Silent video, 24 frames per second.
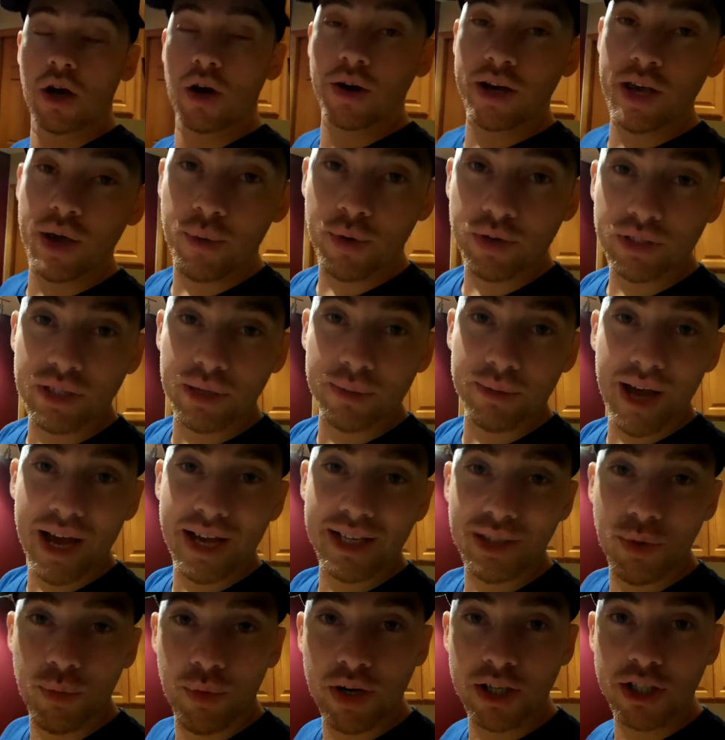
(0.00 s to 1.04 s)
Okay, what's up,
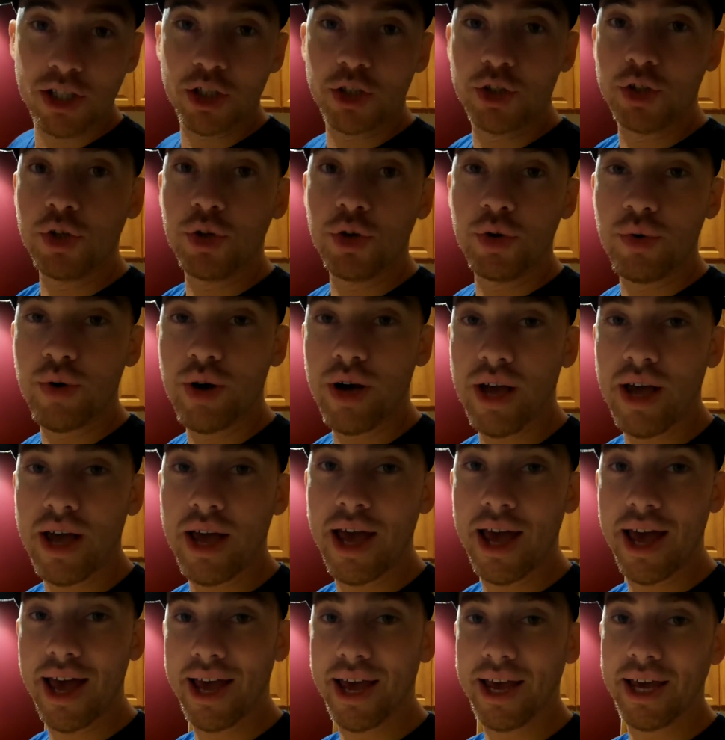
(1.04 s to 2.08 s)
guys? I wanted to do
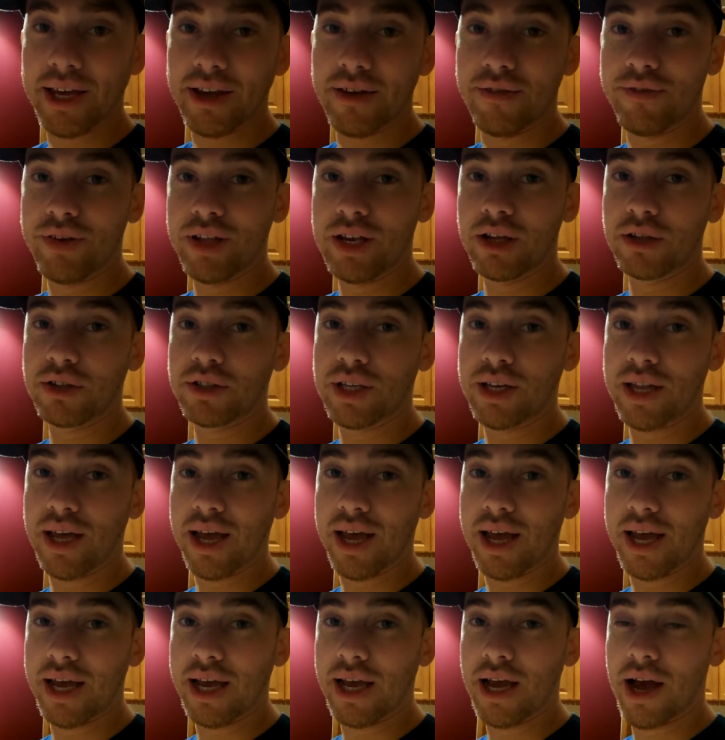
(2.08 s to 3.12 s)
a video
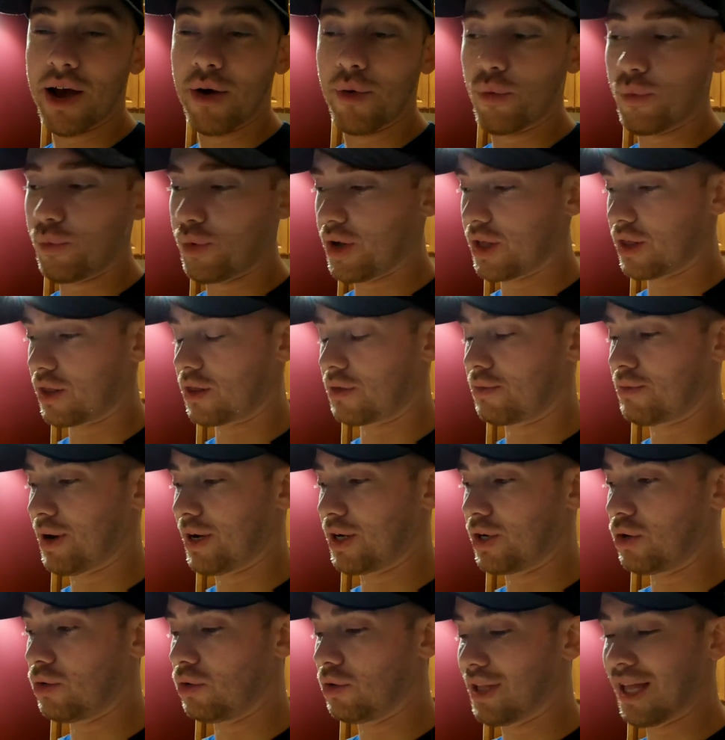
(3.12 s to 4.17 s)
today with my
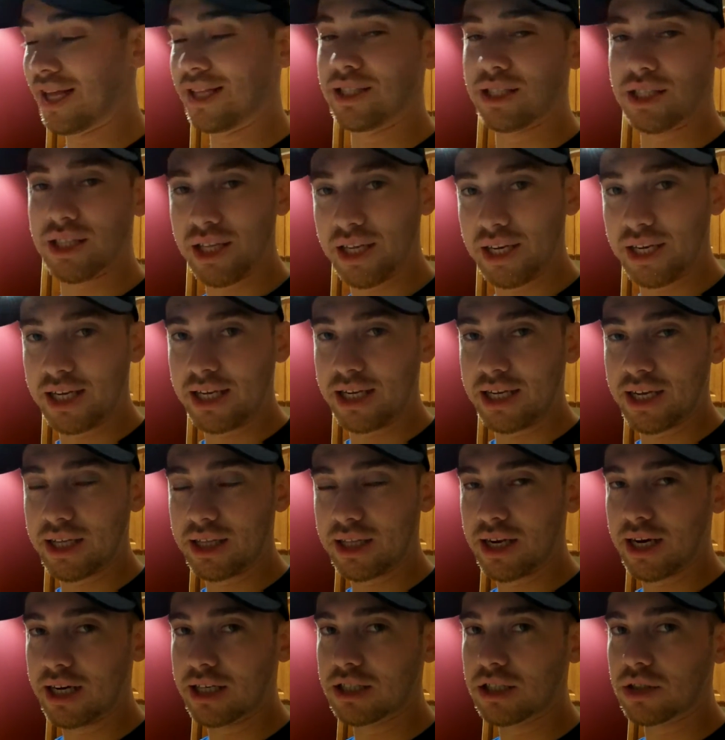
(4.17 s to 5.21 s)
new lens cleaning kit
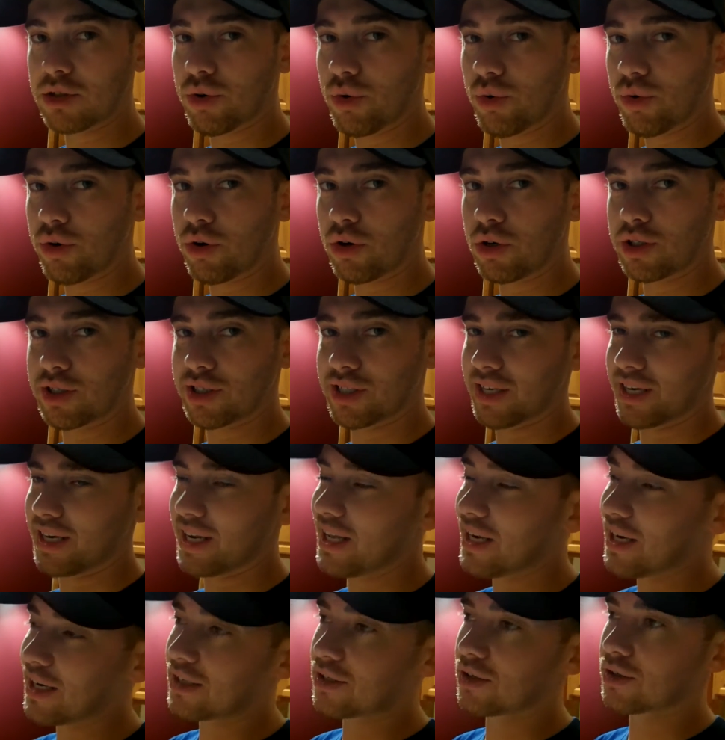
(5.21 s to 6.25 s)
that I just ordered because I
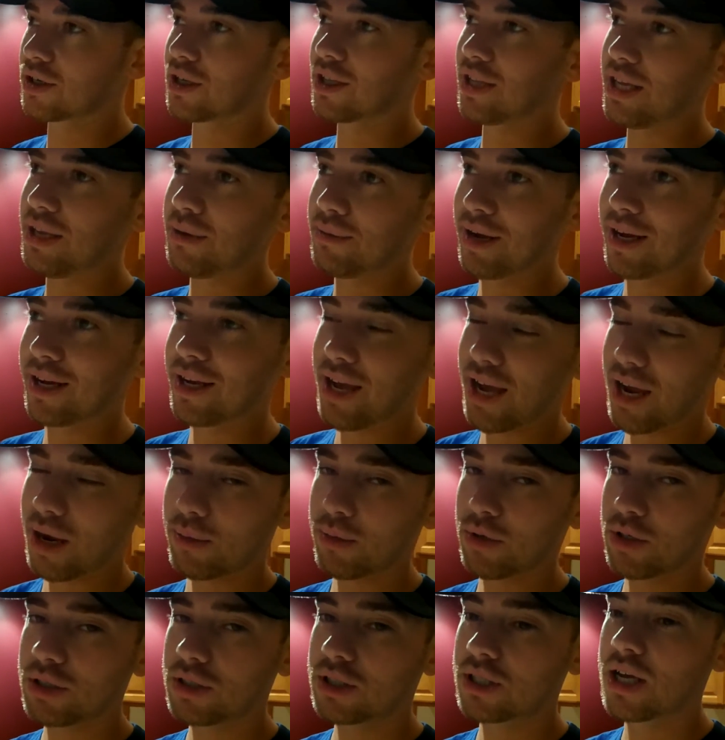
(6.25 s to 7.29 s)
needed to clean my
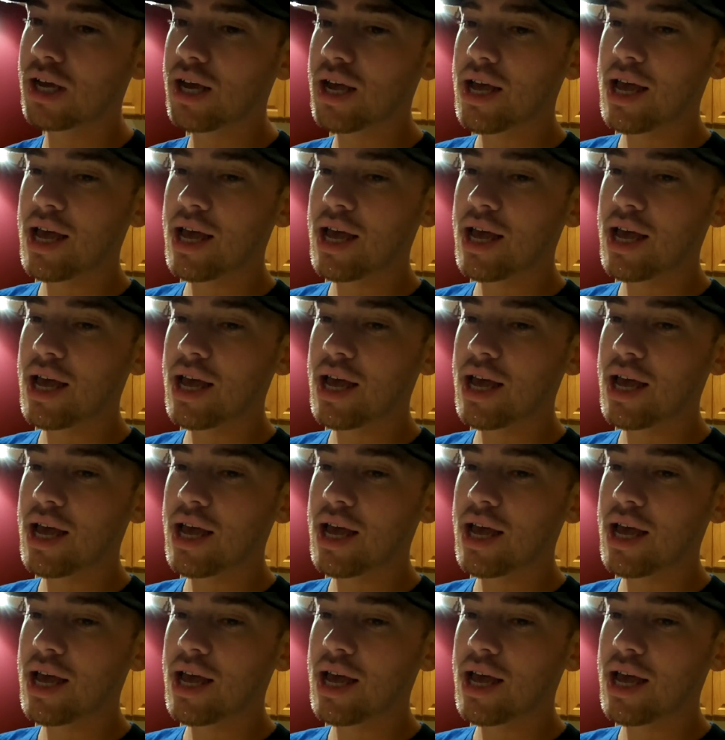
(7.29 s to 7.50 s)
cameras.